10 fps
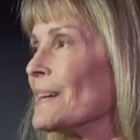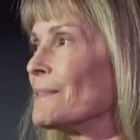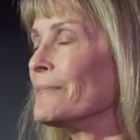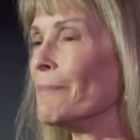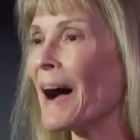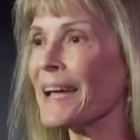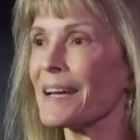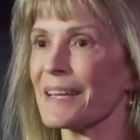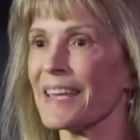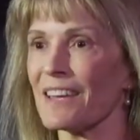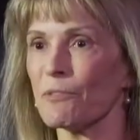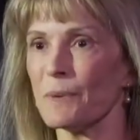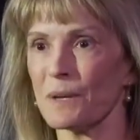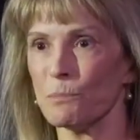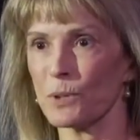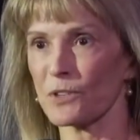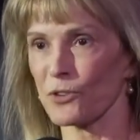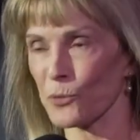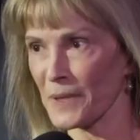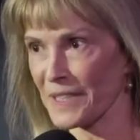Maya gave me a book
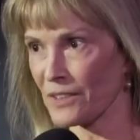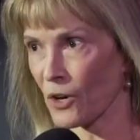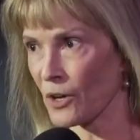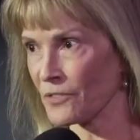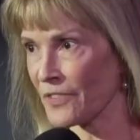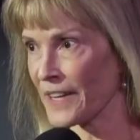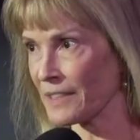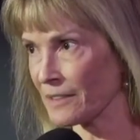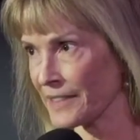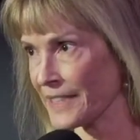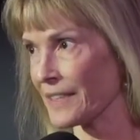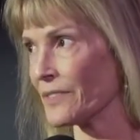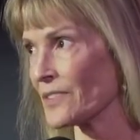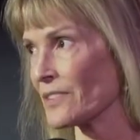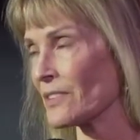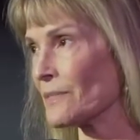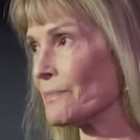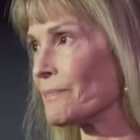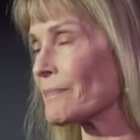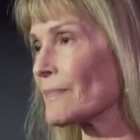to read called Final Gifts.
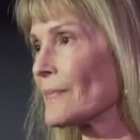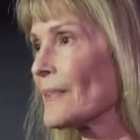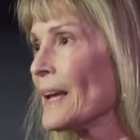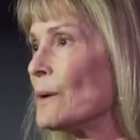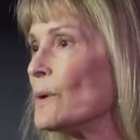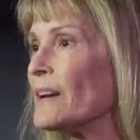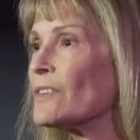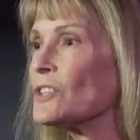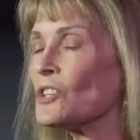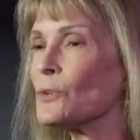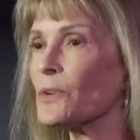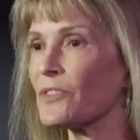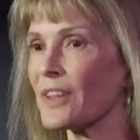And whenever she was